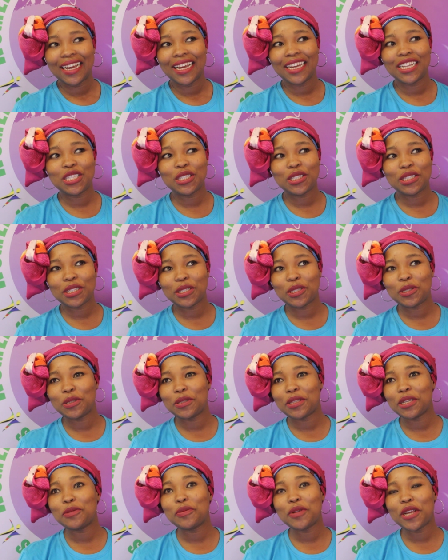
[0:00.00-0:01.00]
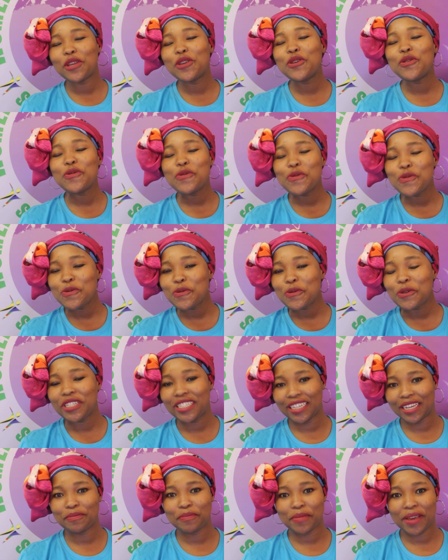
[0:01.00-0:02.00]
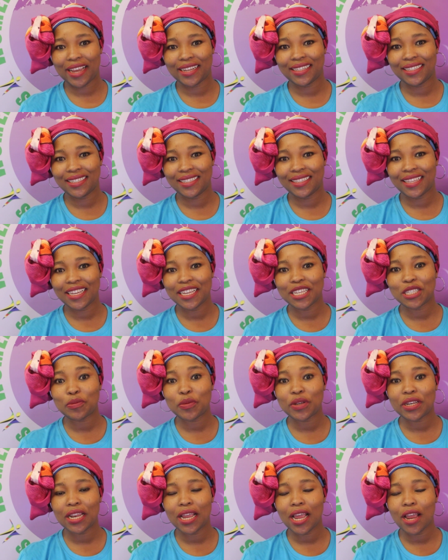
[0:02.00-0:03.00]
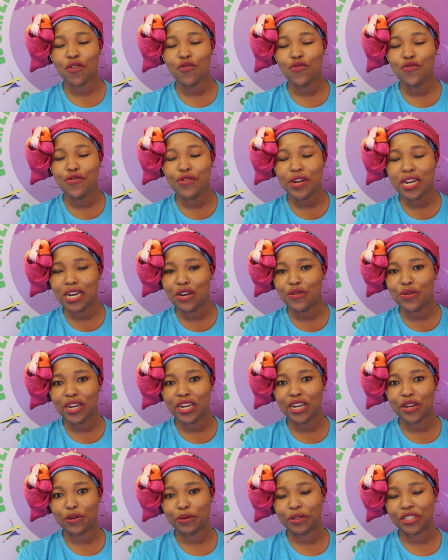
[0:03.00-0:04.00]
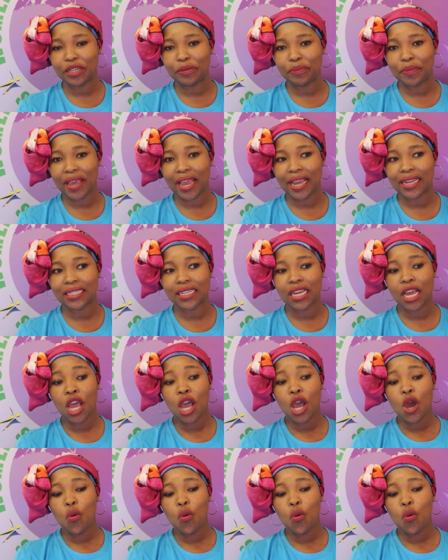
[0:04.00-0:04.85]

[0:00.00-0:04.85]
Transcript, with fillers: it's, it's there's been a huge impact. There has been a really, really huge impact.